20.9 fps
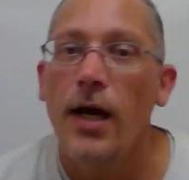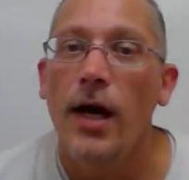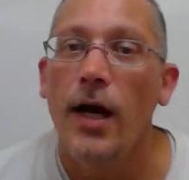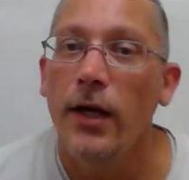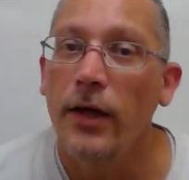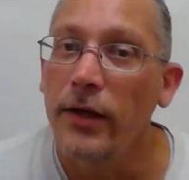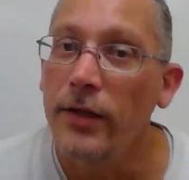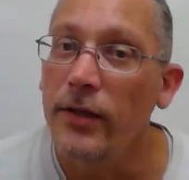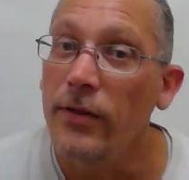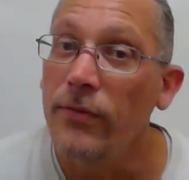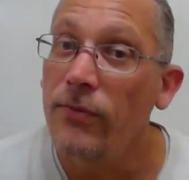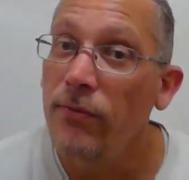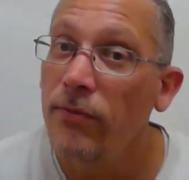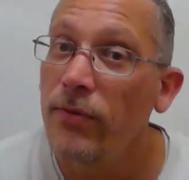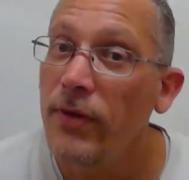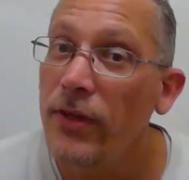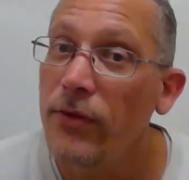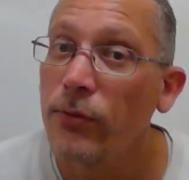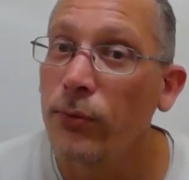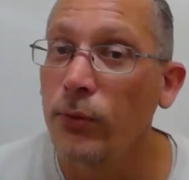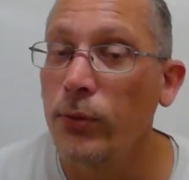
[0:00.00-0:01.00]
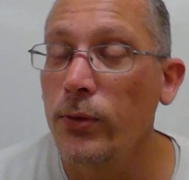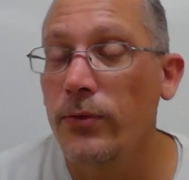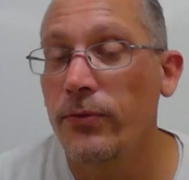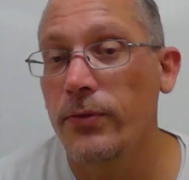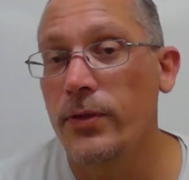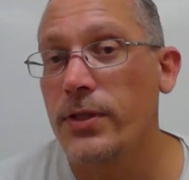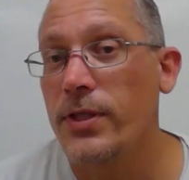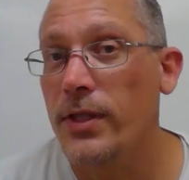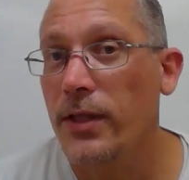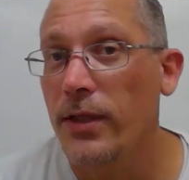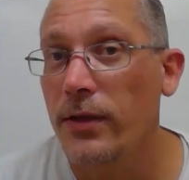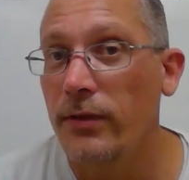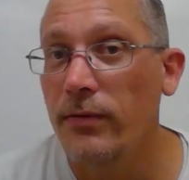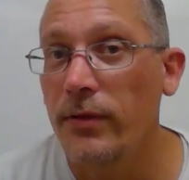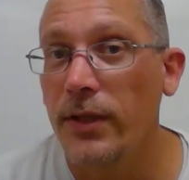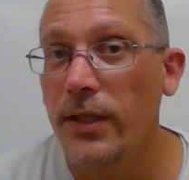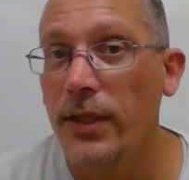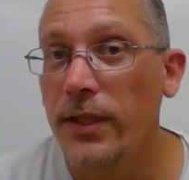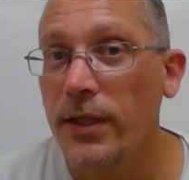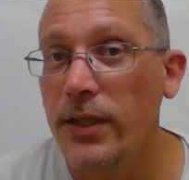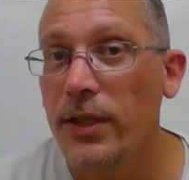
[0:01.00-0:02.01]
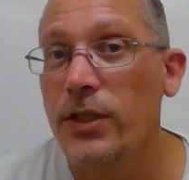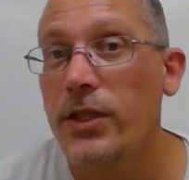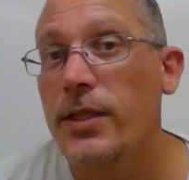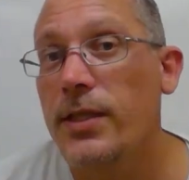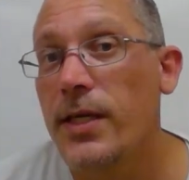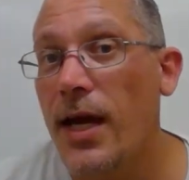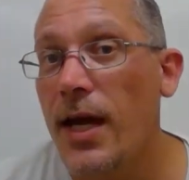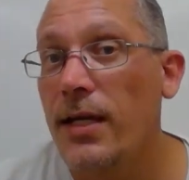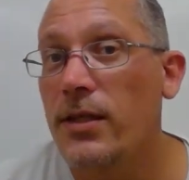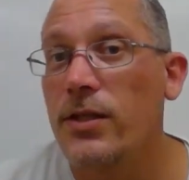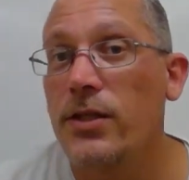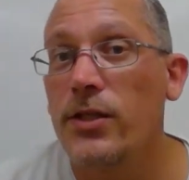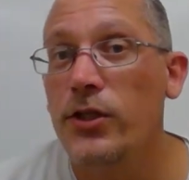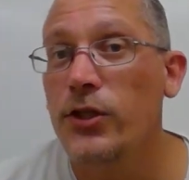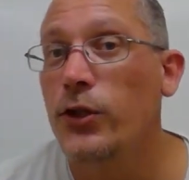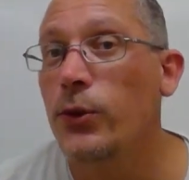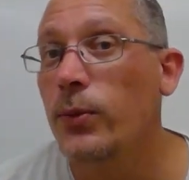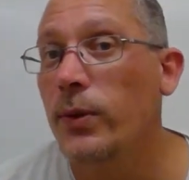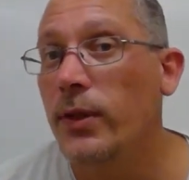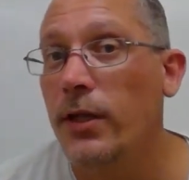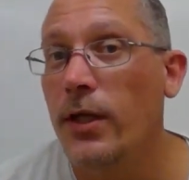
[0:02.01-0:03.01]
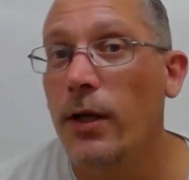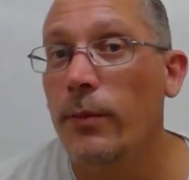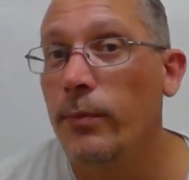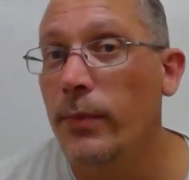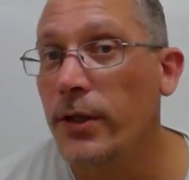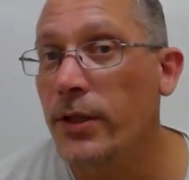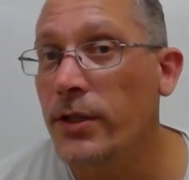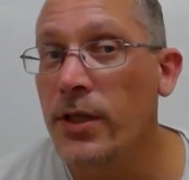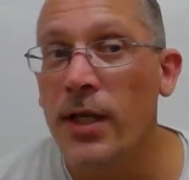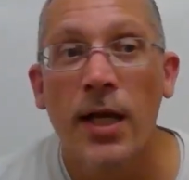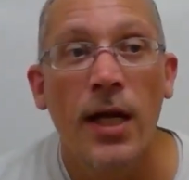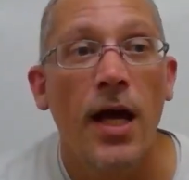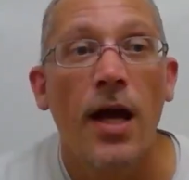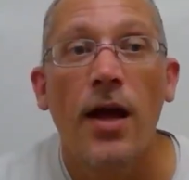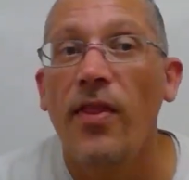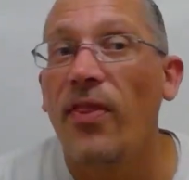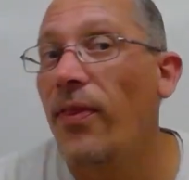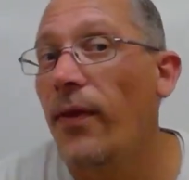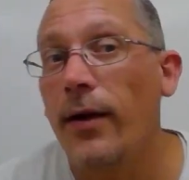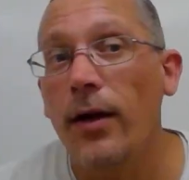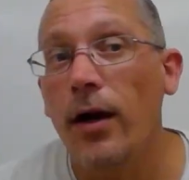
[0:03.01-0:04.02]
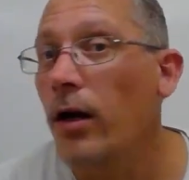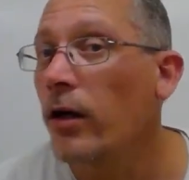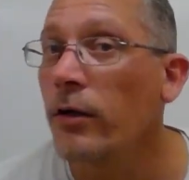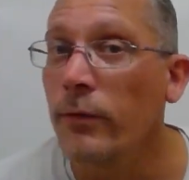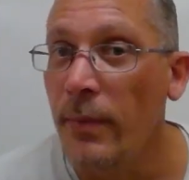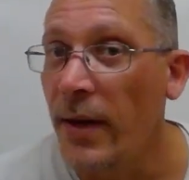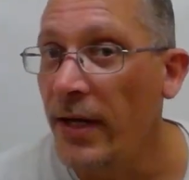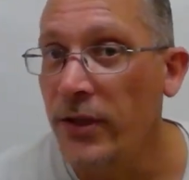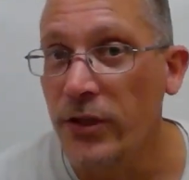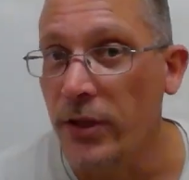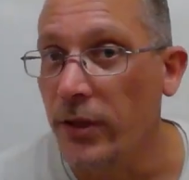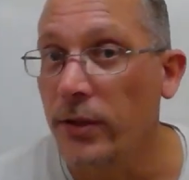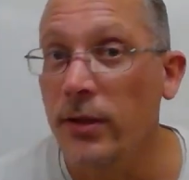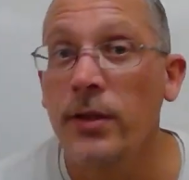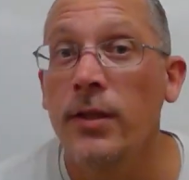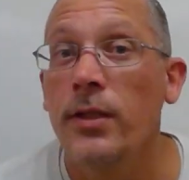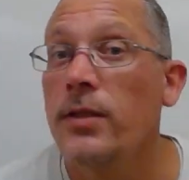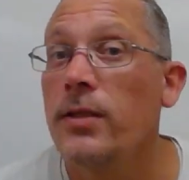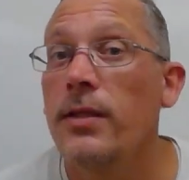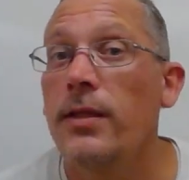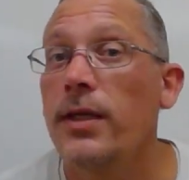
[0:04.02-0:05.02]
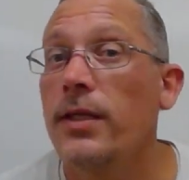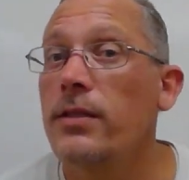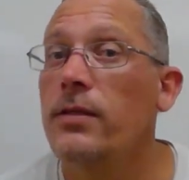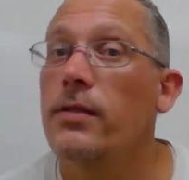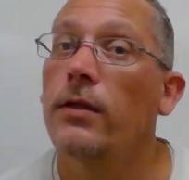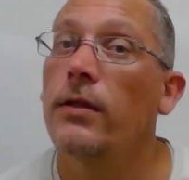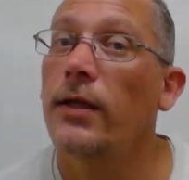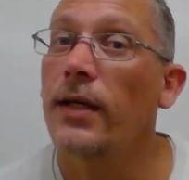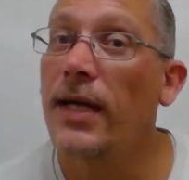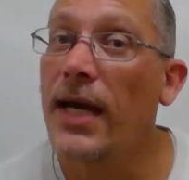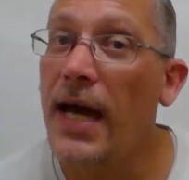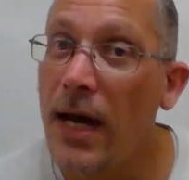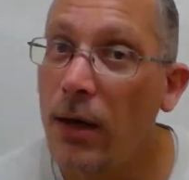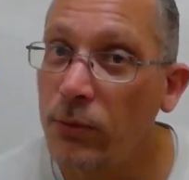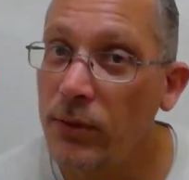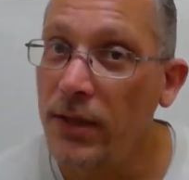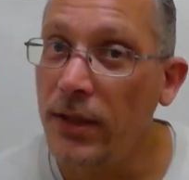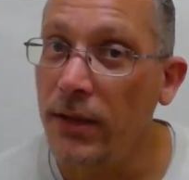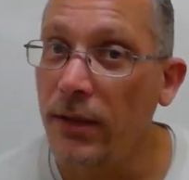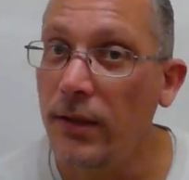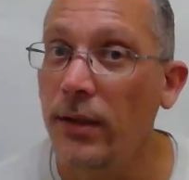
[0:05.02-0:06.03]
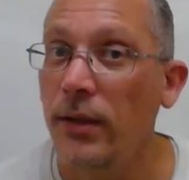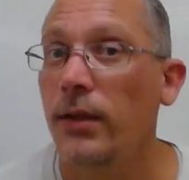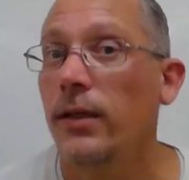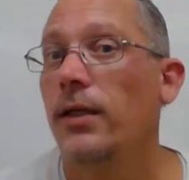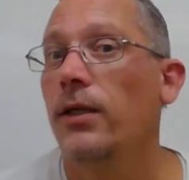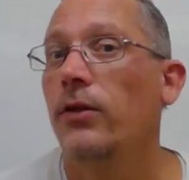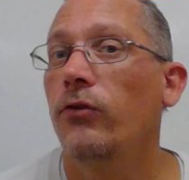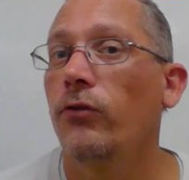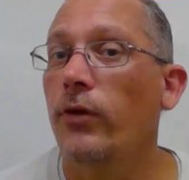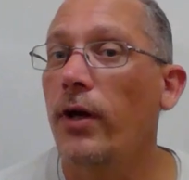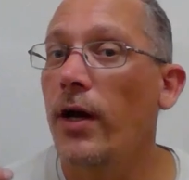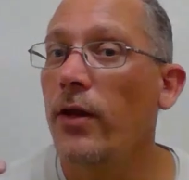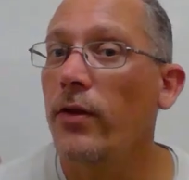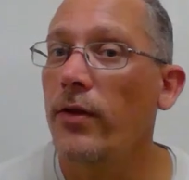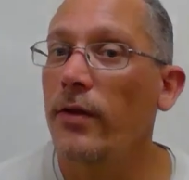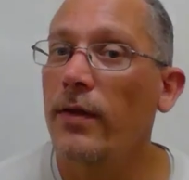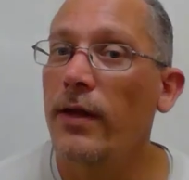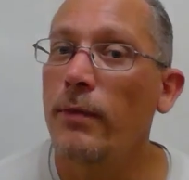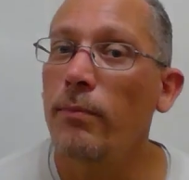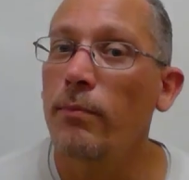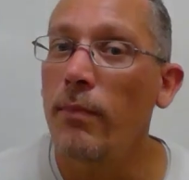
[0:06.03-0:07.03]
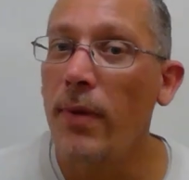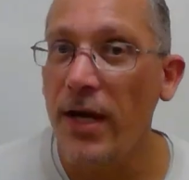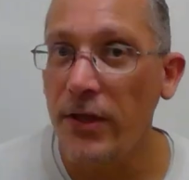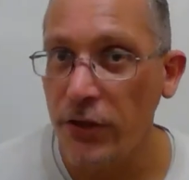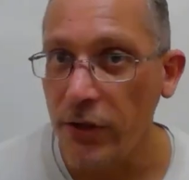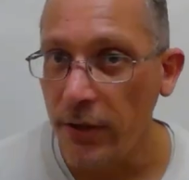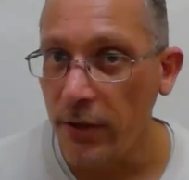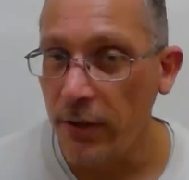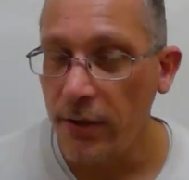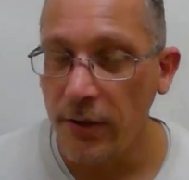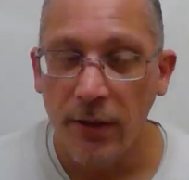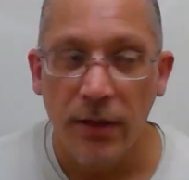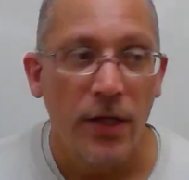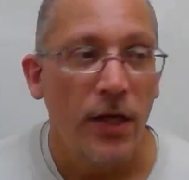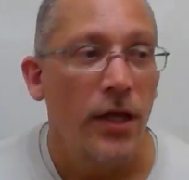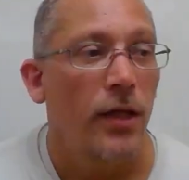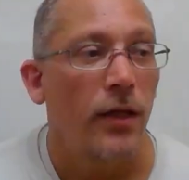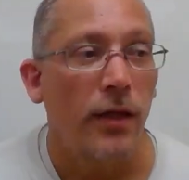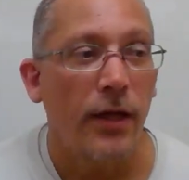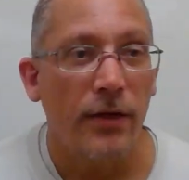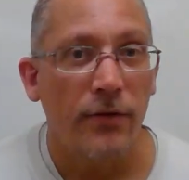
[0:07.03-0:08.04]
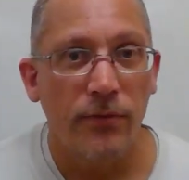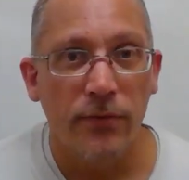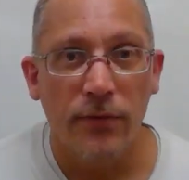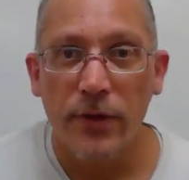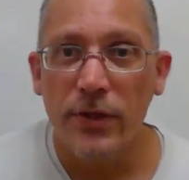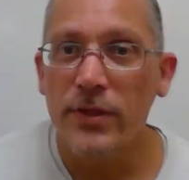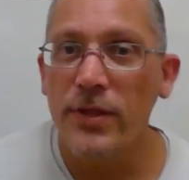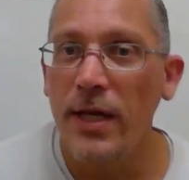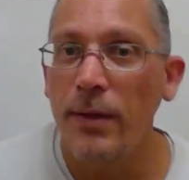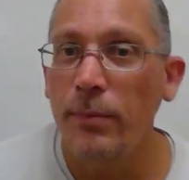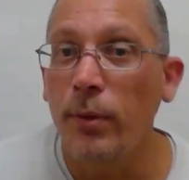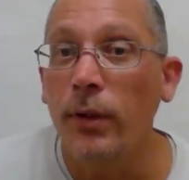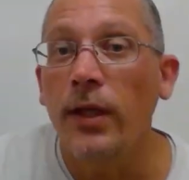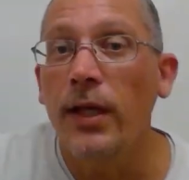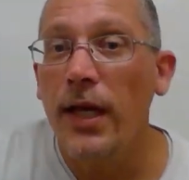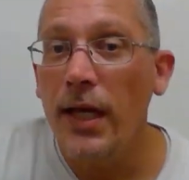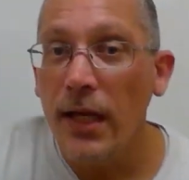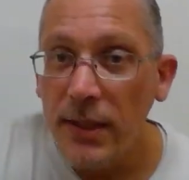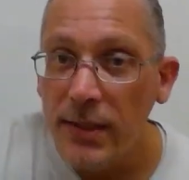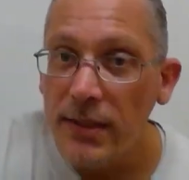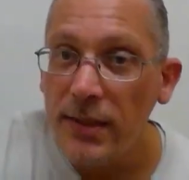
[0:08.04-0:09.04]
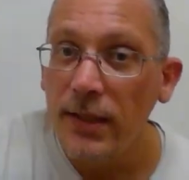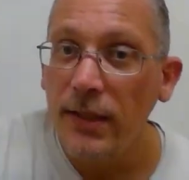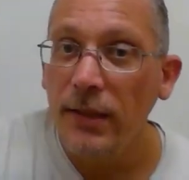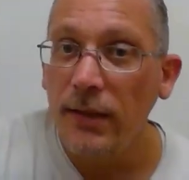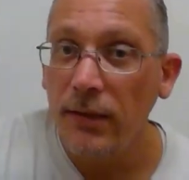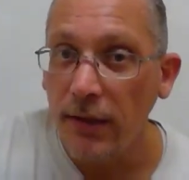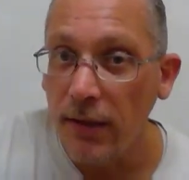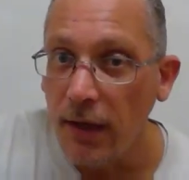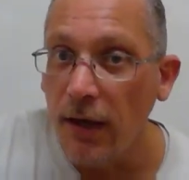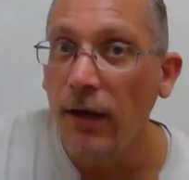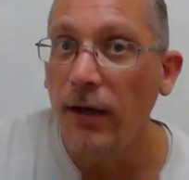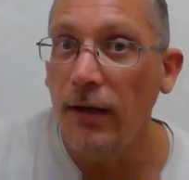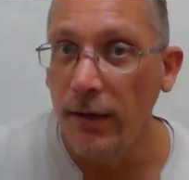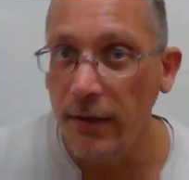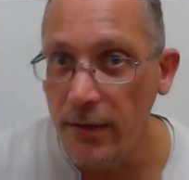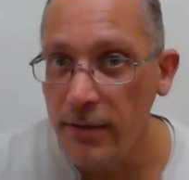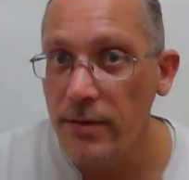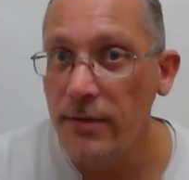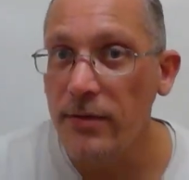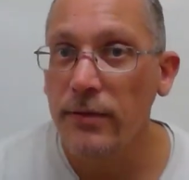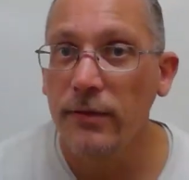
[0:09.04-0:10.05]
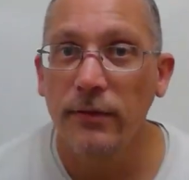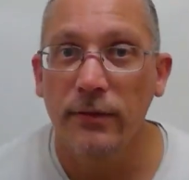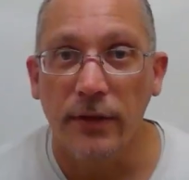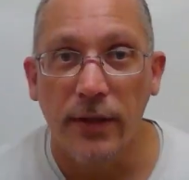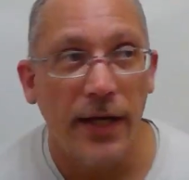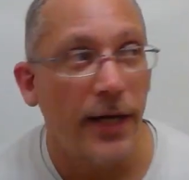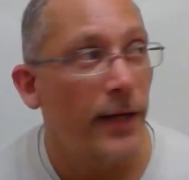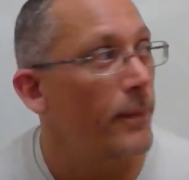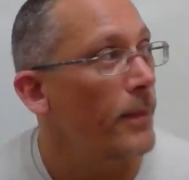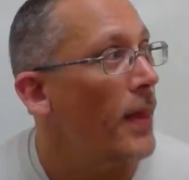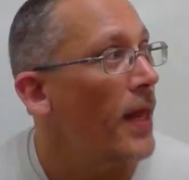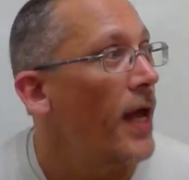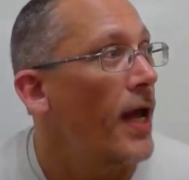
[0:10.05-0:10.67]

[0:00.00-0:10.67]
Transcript: Alright, the fifth rule for significant digits has to do with numbers that aren't measured, things that are counted rather than measured. Like, for example, 18 cars, right?